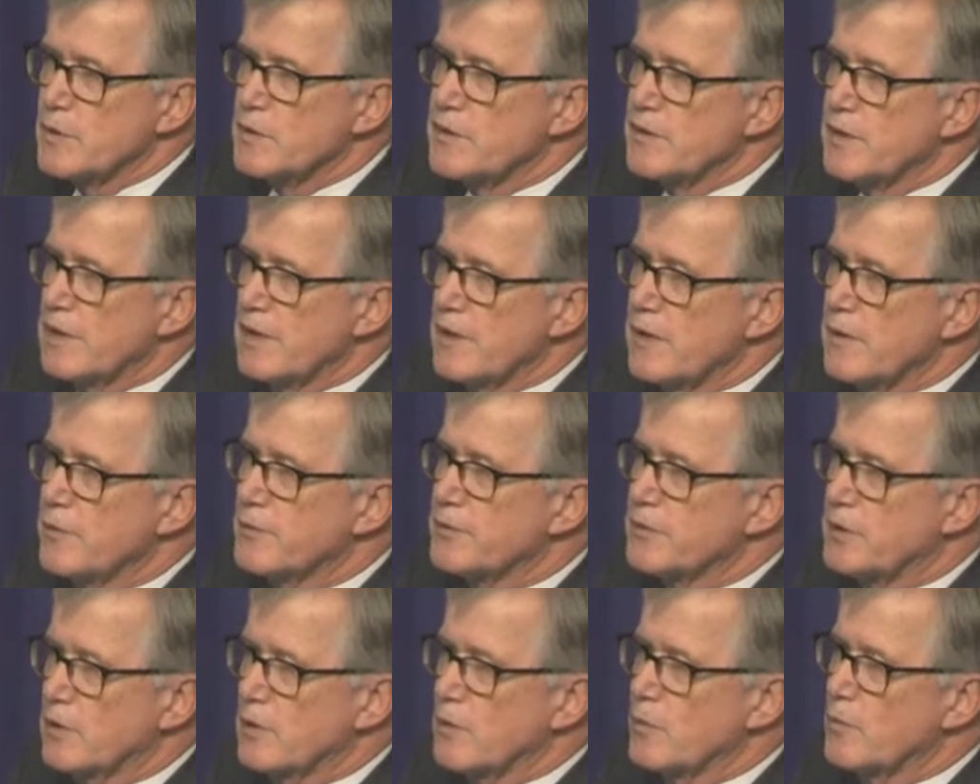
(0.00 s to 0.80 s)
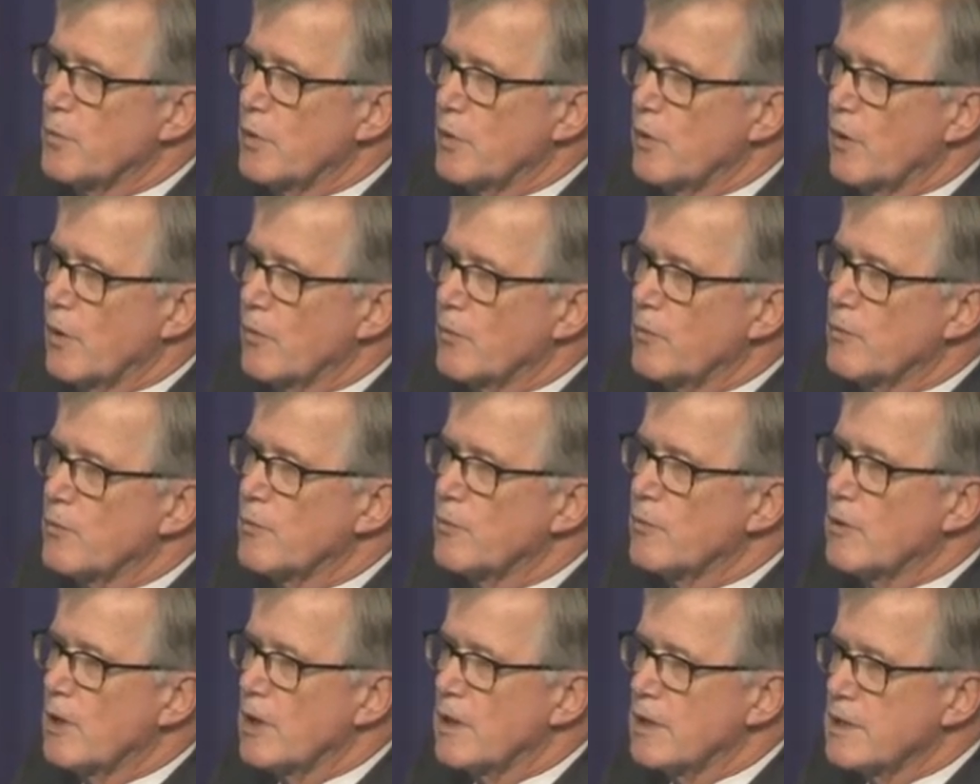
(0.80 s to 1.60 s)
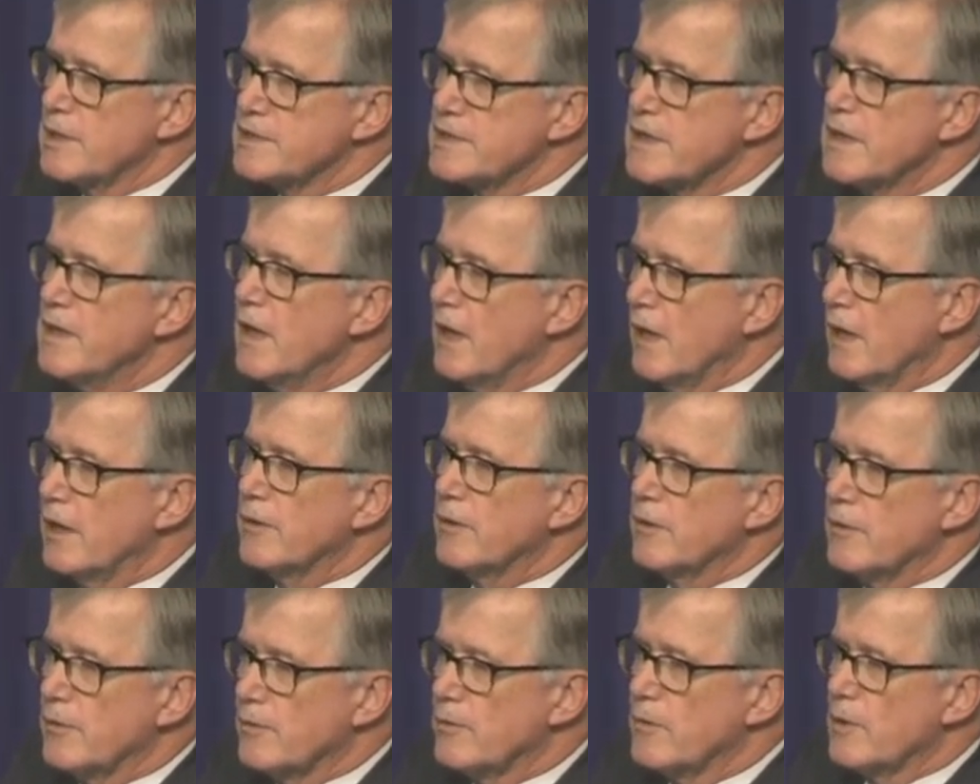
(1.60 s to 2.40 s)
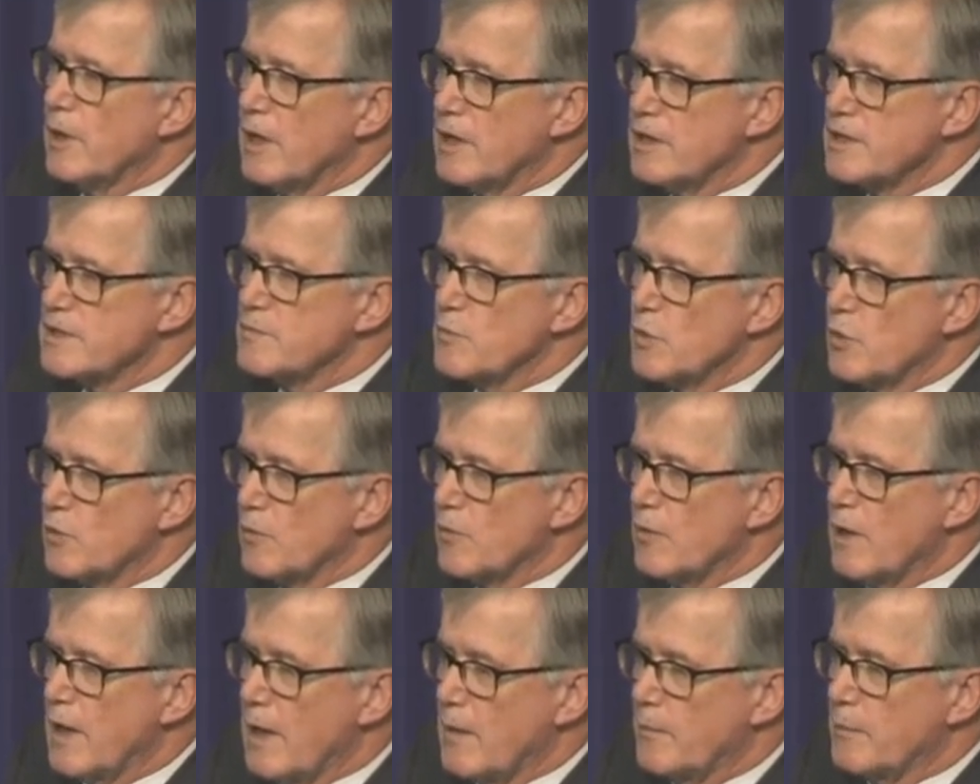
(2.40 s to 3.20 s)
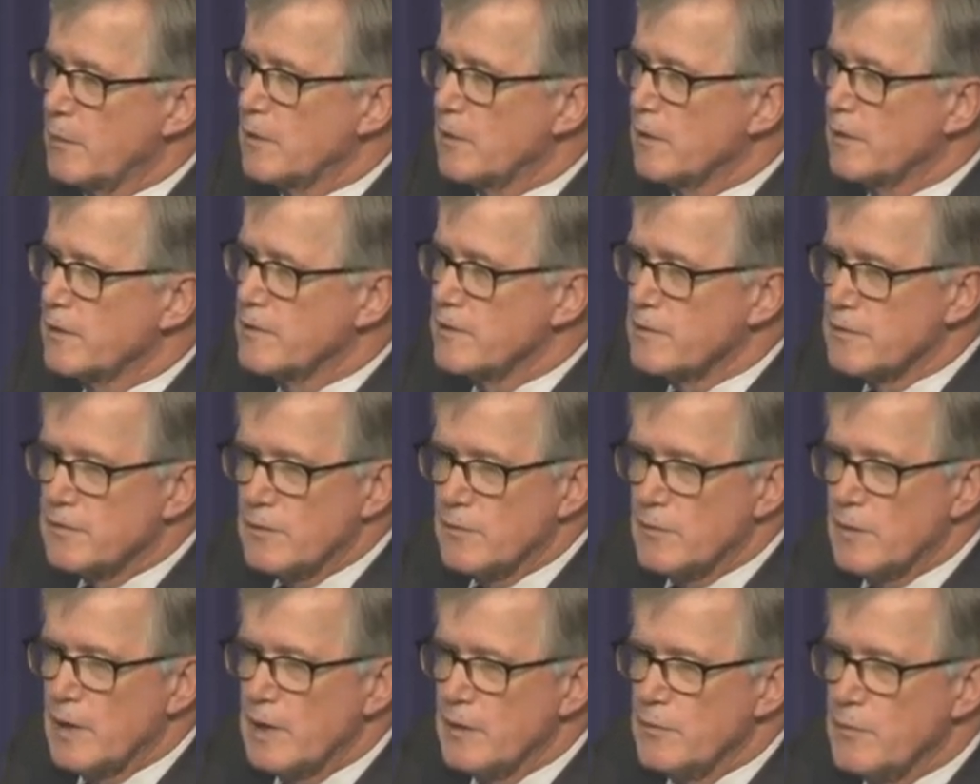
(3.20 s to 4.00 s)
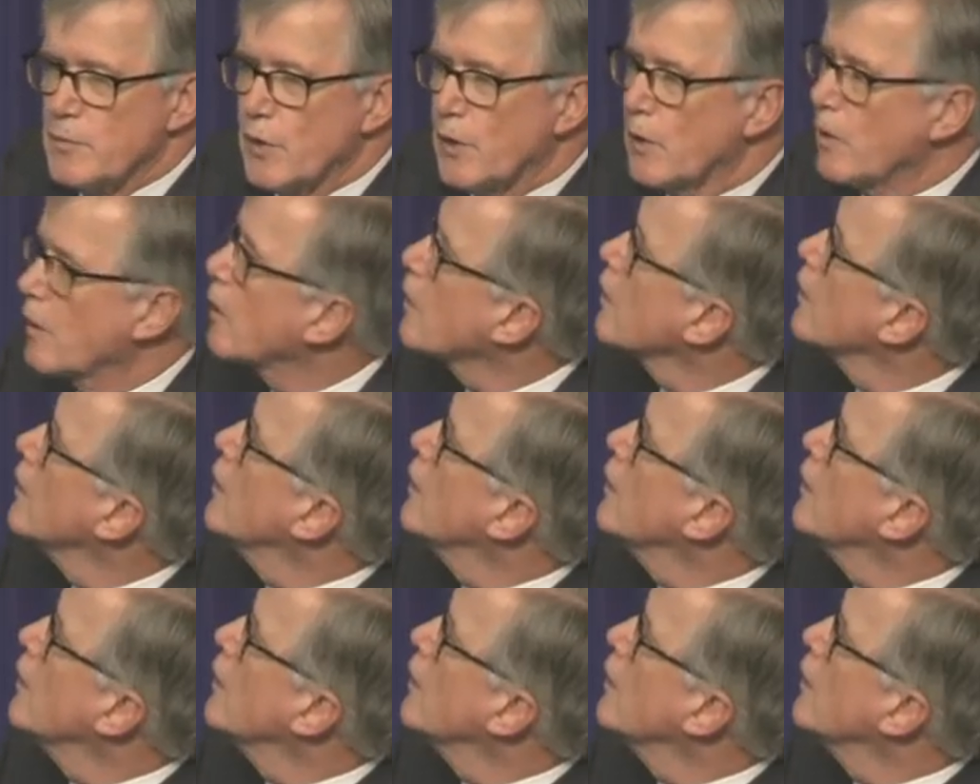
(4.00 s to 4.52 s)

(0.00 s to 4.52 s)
but that healthcare bar will rise, and it'll rise more rapidly than the red bar